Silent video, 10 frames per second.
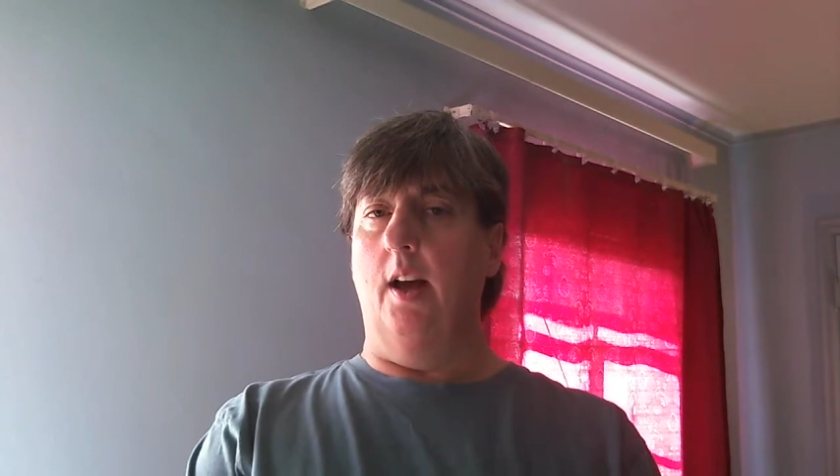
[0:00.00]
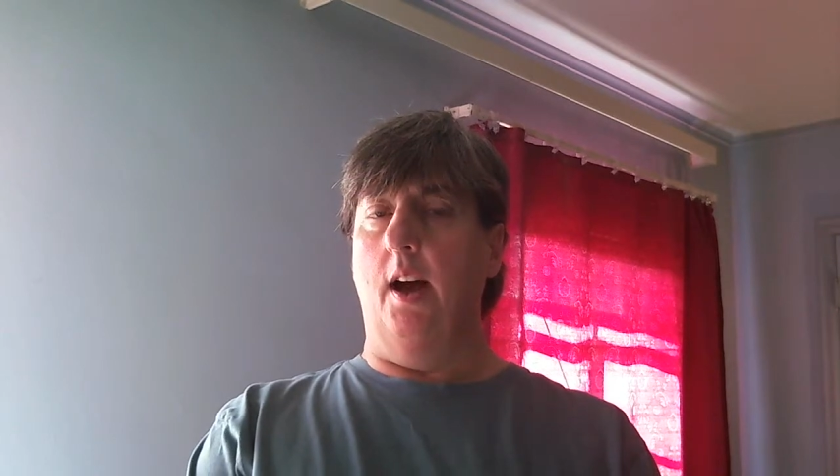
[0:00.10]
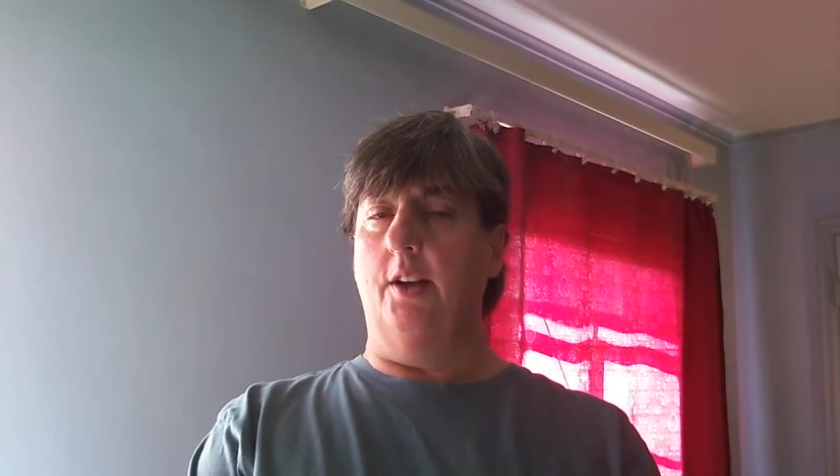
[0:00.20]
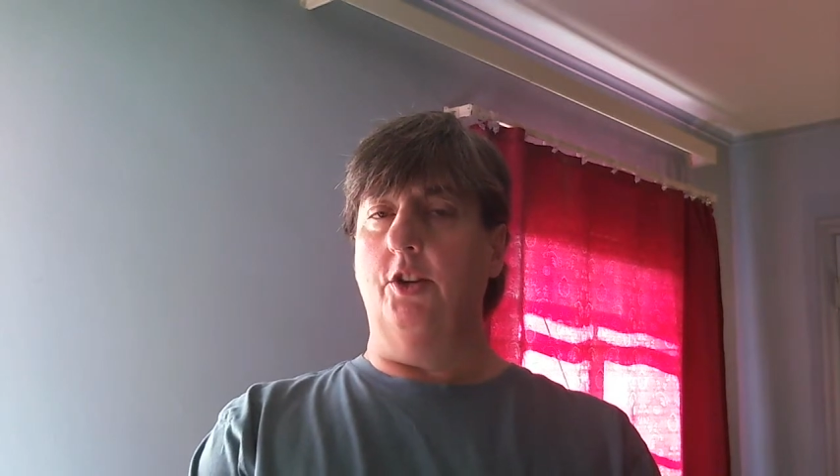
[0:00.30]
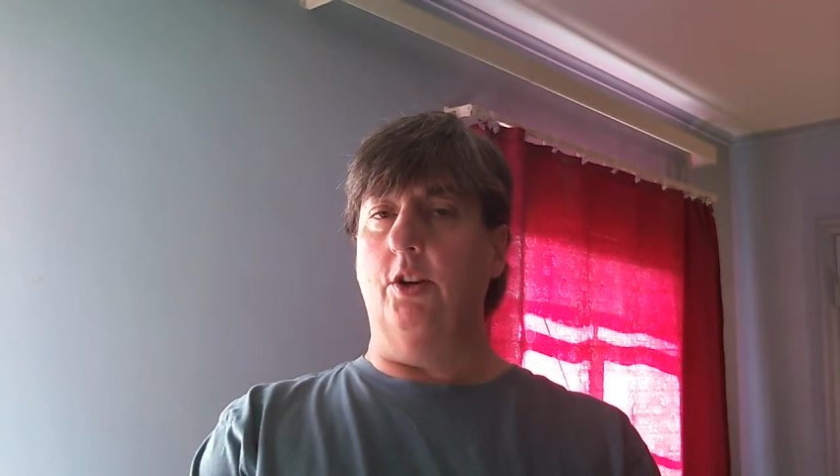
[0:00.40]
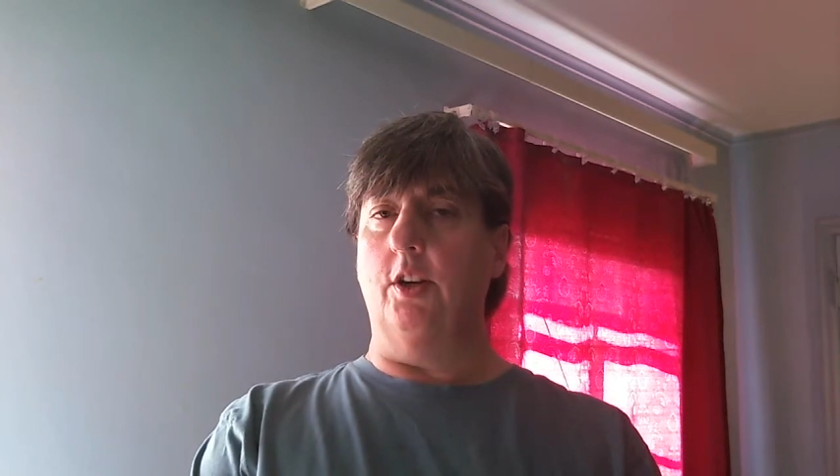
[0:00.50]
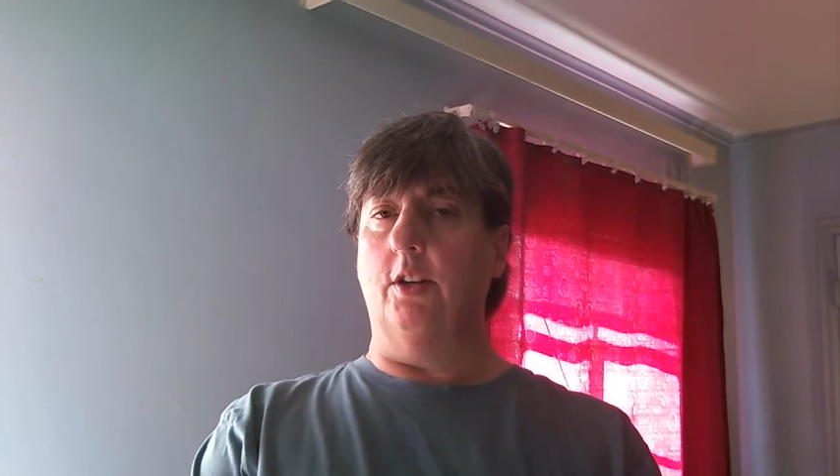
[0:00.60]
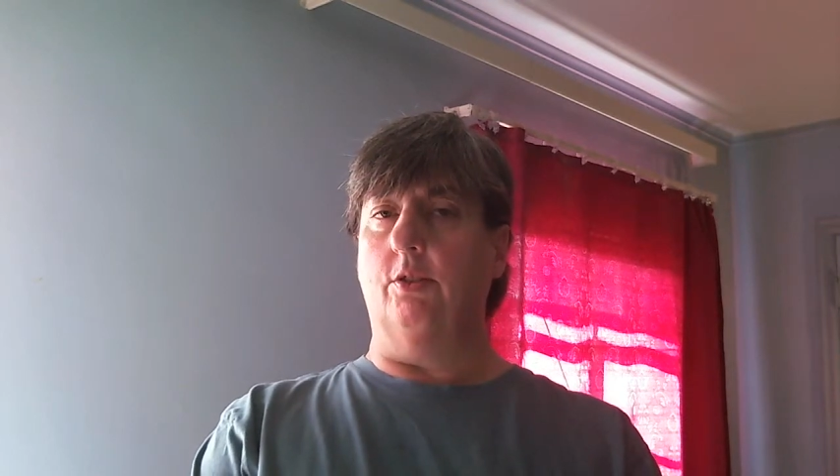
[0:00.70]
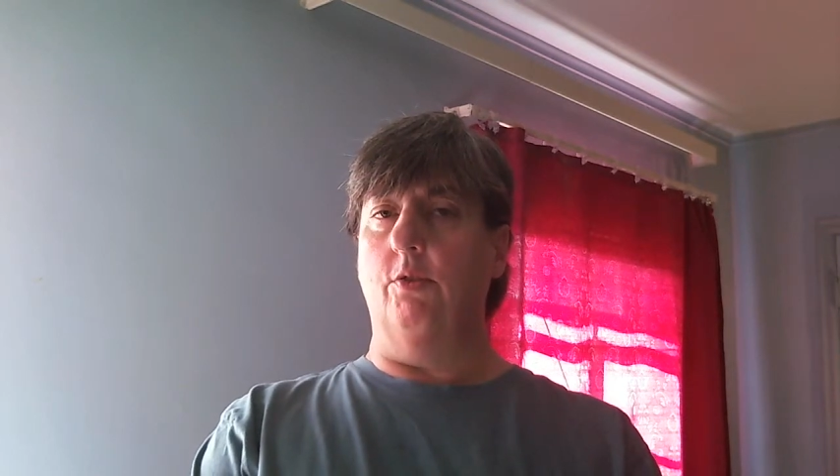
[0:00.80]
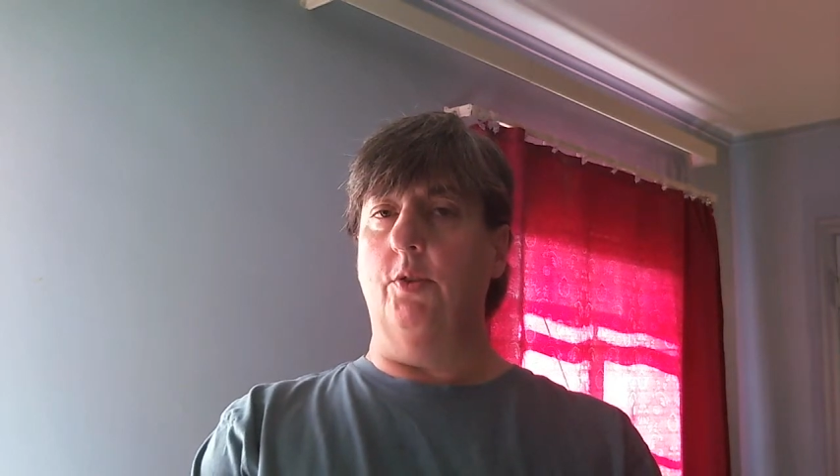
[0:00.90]
I took
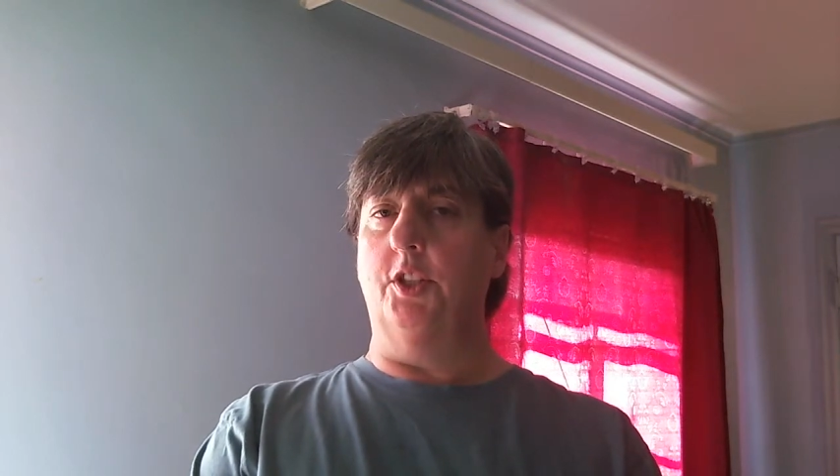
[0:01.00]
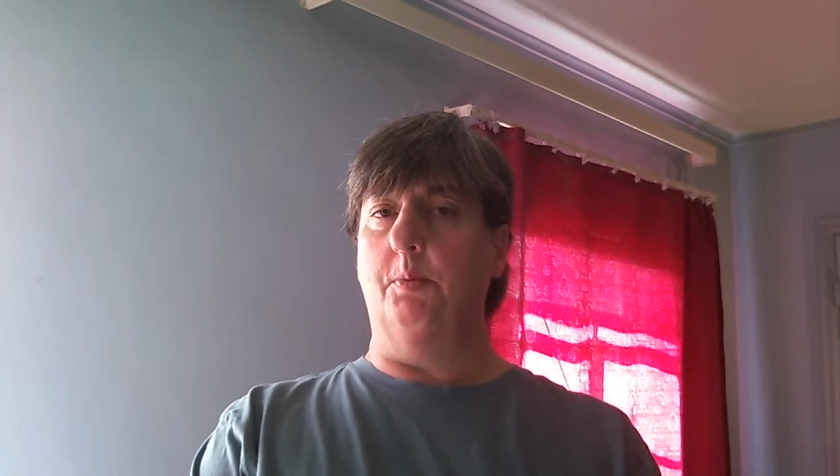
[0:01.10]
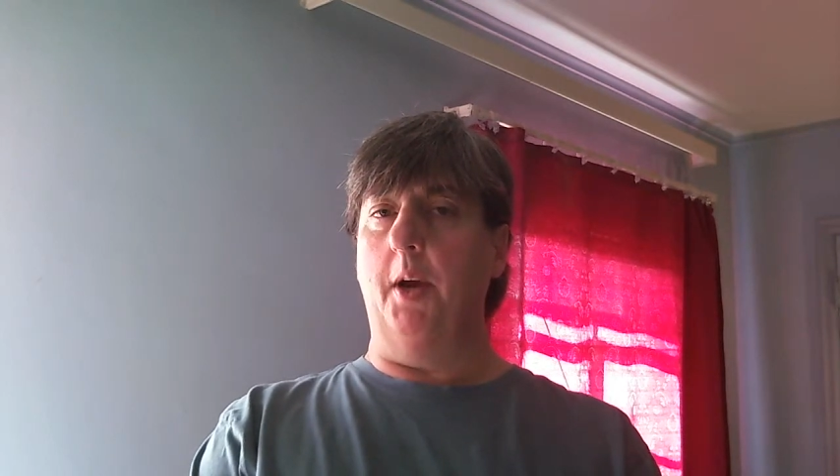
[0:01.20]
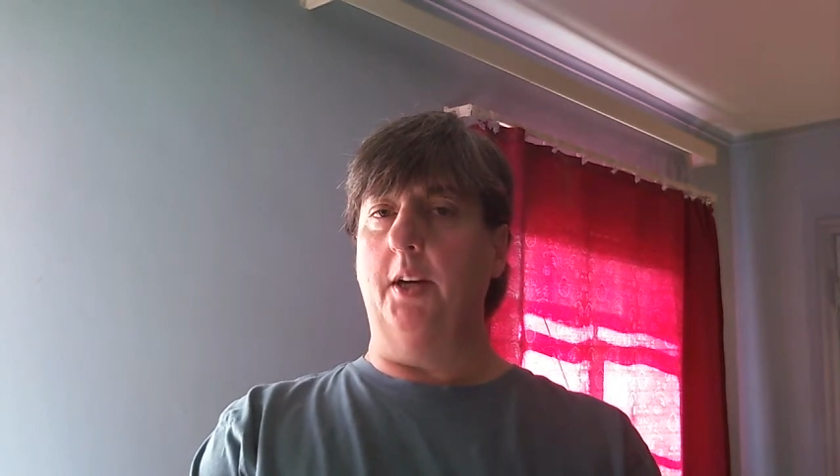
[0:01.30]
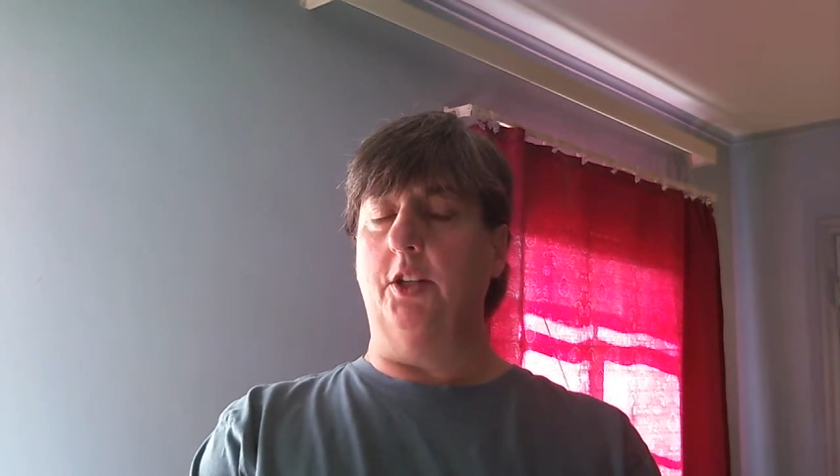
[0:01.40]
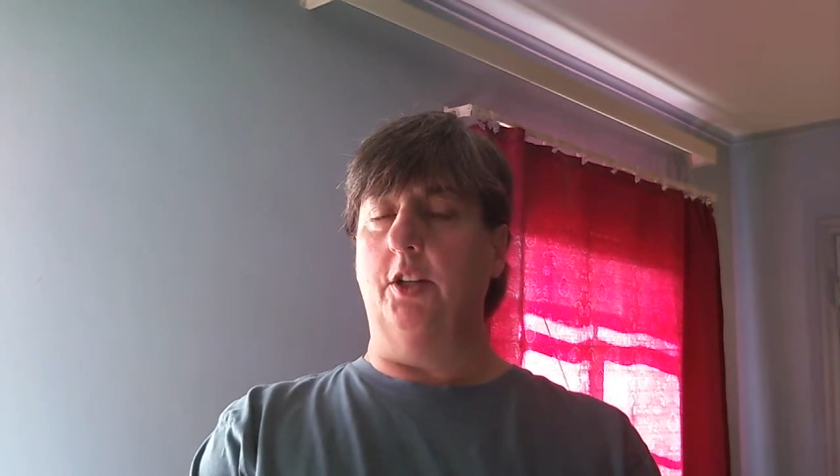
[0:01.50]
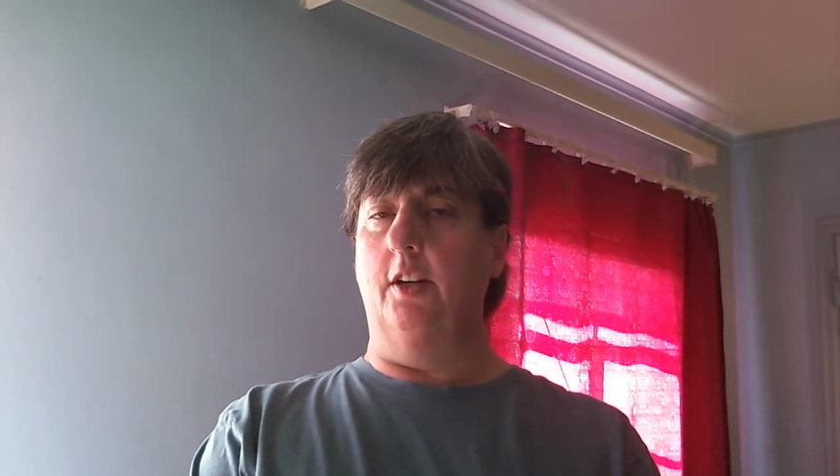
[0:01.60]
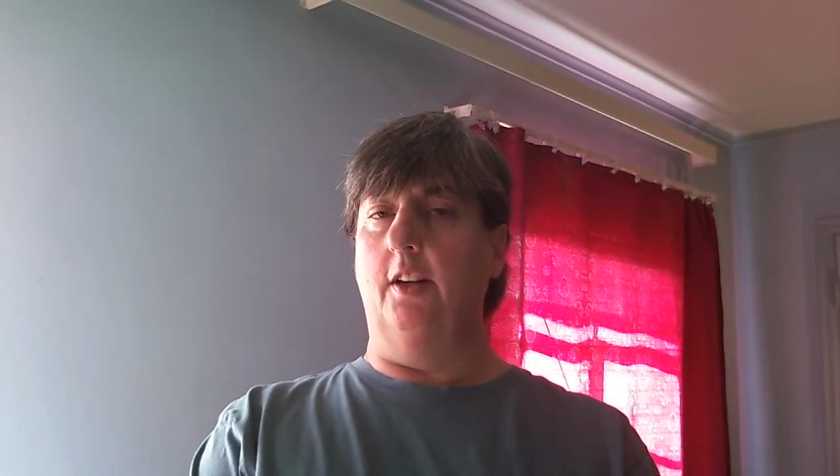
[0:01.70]
it through inspection,